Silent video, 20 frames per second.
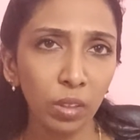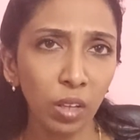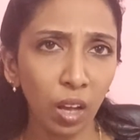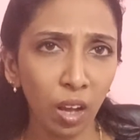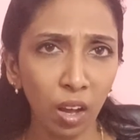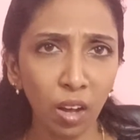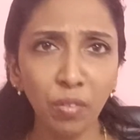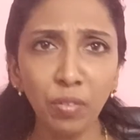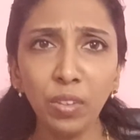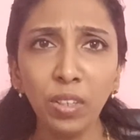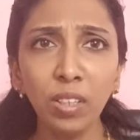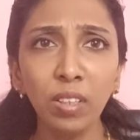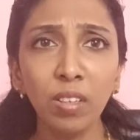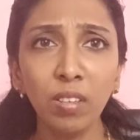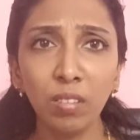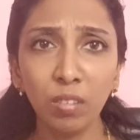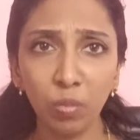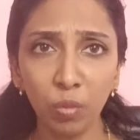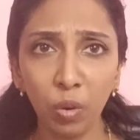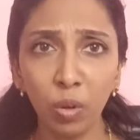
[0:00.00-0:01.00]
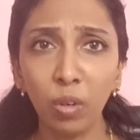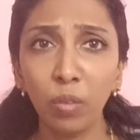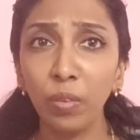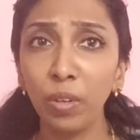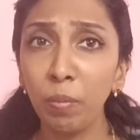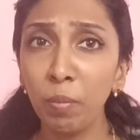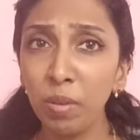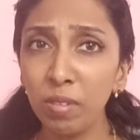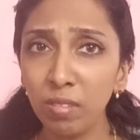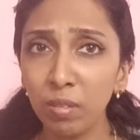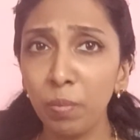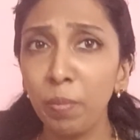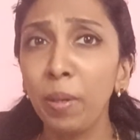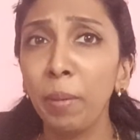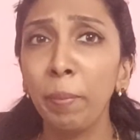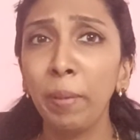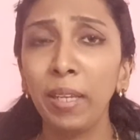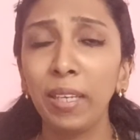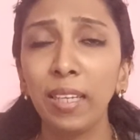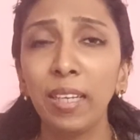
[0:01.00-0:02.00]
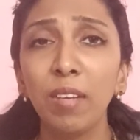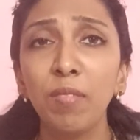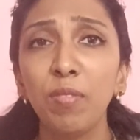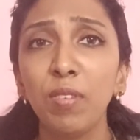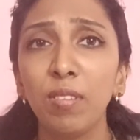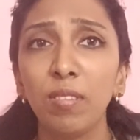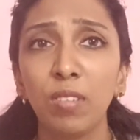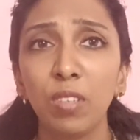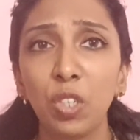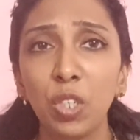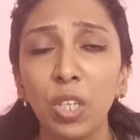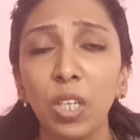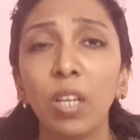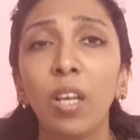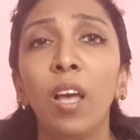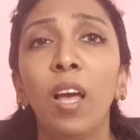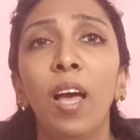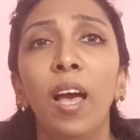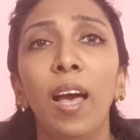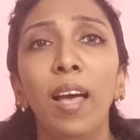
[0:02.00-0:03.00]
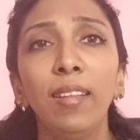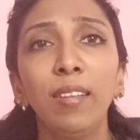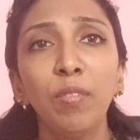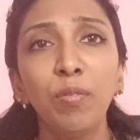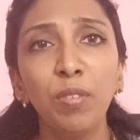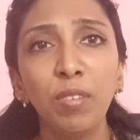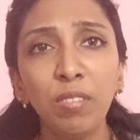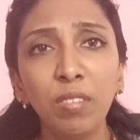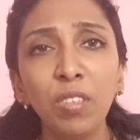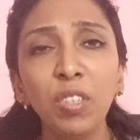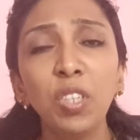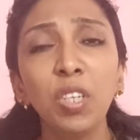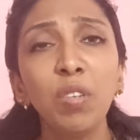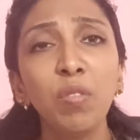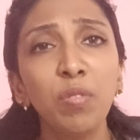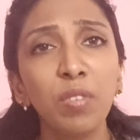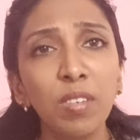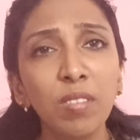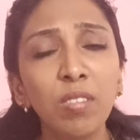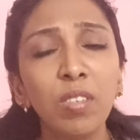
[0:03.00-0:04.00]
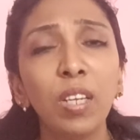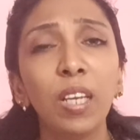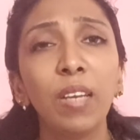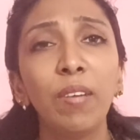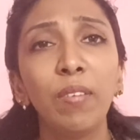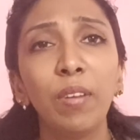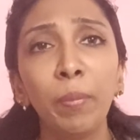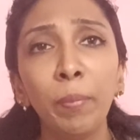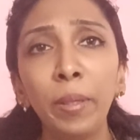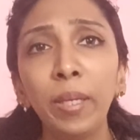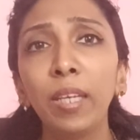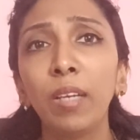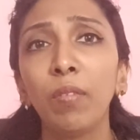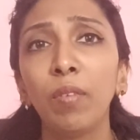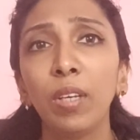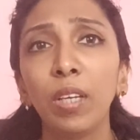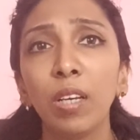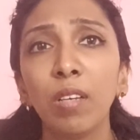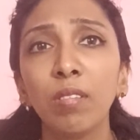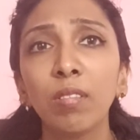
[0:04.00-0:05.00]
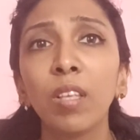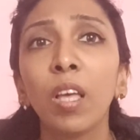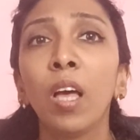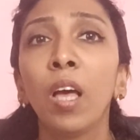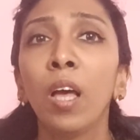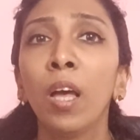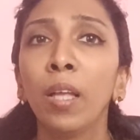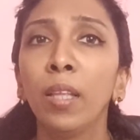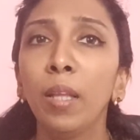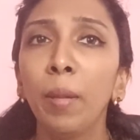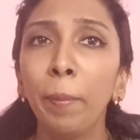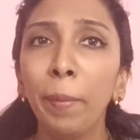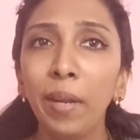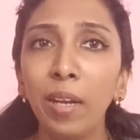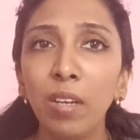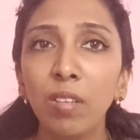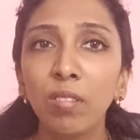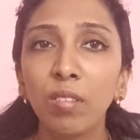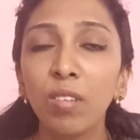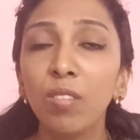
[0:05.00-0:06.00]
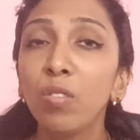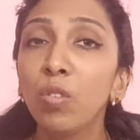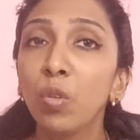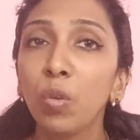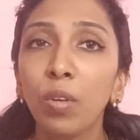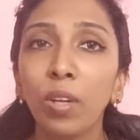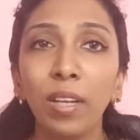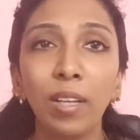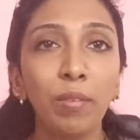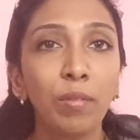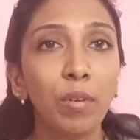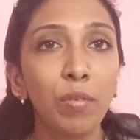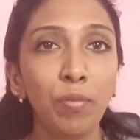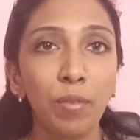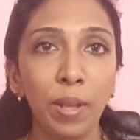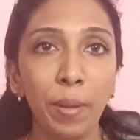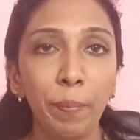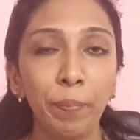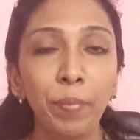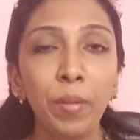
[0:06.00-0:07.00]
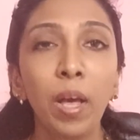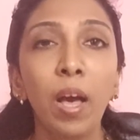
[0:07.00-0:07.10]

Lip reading: After this, what we must be meeting a physician, and the physician first he will be giving us the medicines to relieve the phlegm.